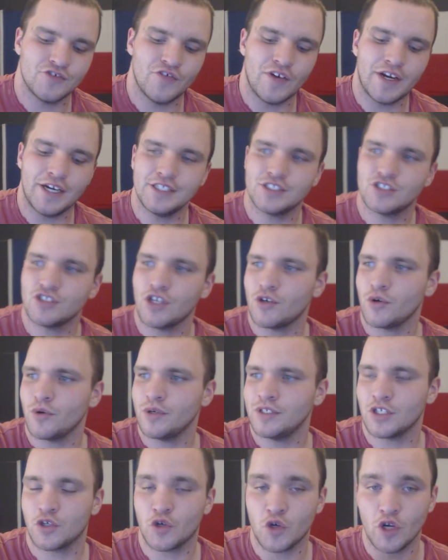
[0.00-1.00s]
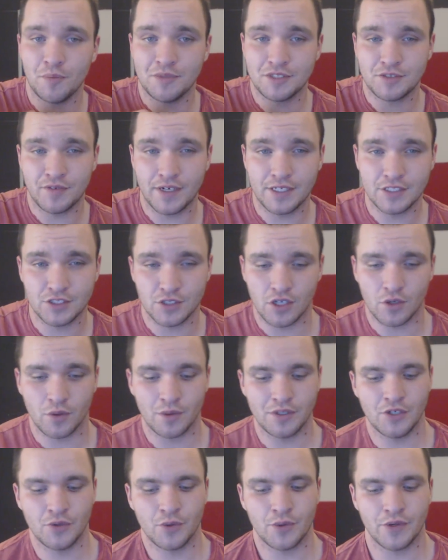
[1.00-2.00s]
is very subtle and the cream is very subtle,
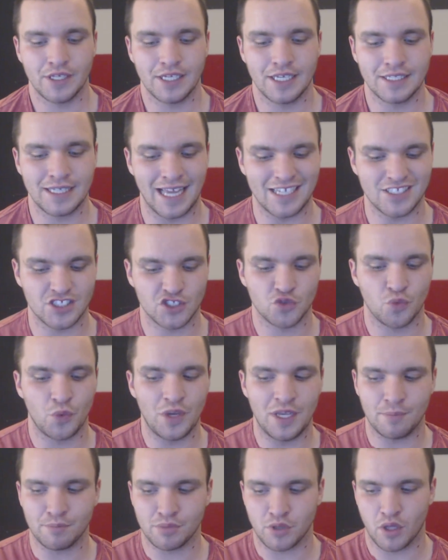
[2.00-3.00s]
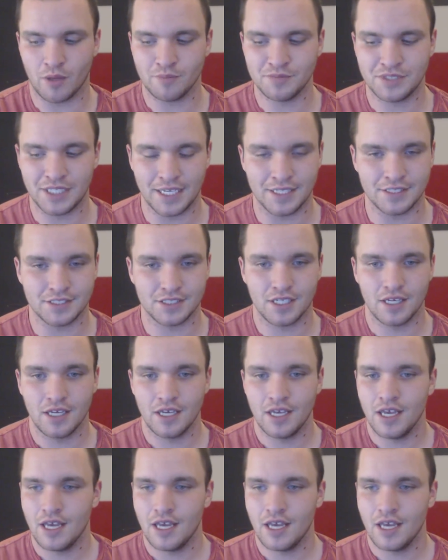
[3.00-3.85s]
and you really get that sweet plum taste.